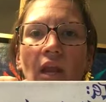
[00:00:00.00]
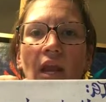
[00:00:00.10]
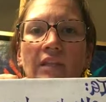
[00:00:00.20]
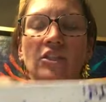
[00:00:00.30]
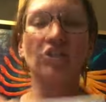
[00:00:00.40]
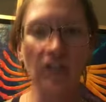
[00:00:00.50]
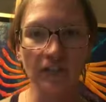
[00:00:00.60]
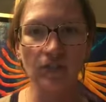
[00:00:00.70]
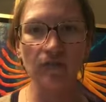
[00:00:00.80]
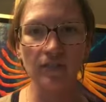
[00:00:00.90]
it's
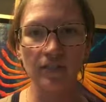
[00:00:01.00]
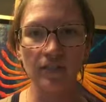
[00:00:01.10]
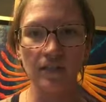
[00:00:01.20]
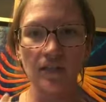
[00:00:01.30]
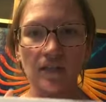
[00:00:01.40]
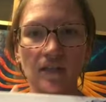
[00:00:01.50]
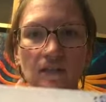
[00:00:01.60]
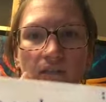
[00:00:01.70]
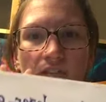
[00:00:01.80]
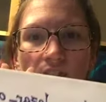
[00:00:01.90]
just
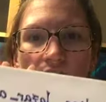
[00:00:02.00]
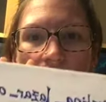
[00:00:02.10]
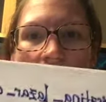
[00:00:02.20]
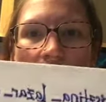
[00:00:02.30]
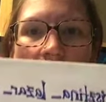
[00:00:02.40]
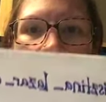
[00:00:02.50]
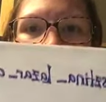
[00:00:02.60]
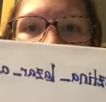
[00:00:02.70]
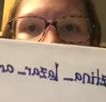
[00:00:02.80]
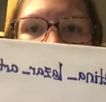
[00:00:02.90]
Christina Lazar
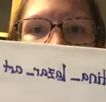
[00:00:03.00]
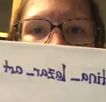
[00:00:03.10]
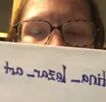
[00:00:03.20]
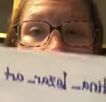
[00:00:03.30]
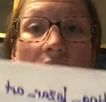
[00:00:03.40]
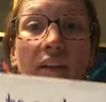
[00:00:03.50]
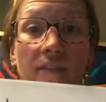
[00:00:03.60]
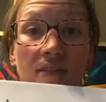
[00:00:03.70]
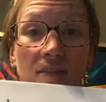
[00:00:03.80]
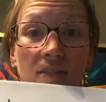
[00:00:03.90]

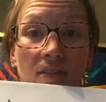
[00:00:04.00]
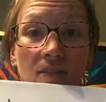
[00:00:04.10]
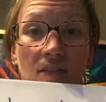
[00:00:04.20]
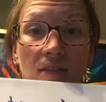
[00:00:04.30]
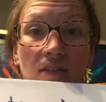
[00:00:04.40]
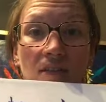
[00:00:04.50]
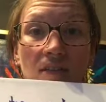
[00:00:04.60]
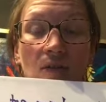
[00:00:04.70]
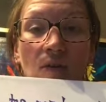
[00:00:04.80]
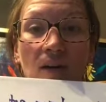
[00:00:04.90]
Artist,
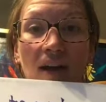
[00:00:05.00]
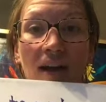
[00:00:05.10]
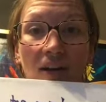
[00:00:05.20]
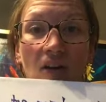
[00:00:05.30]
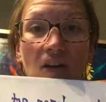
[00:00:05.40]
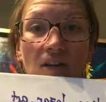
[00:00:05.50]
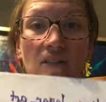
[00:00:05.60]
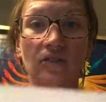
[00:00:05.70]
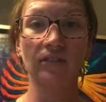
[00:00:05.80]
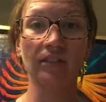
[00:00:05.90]
or at
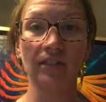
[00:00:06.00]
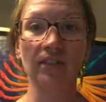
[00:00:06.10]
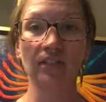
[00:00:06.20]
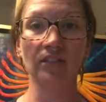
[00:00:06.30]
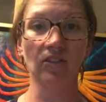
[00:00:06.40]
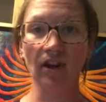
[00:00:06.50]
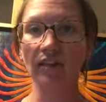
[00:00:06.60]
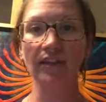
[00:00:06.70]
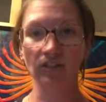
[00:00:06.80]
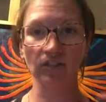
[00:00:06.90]
artist Christina Lazar,
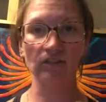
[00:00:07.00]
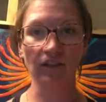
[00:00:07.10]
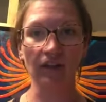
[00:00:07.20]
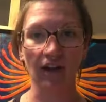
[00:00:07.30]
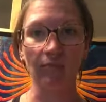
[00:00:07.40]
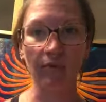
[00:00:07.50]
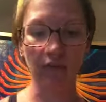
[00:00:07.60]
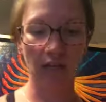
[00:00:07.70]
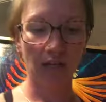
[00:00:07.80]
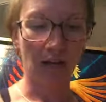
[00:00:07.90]
like just look it up.
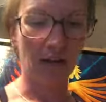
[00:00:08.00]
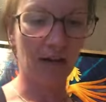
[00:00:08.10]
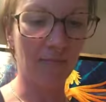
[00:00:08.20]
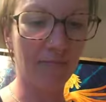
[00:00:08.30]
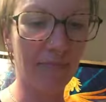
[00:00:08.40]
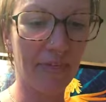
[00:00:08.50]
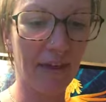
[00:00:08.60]
And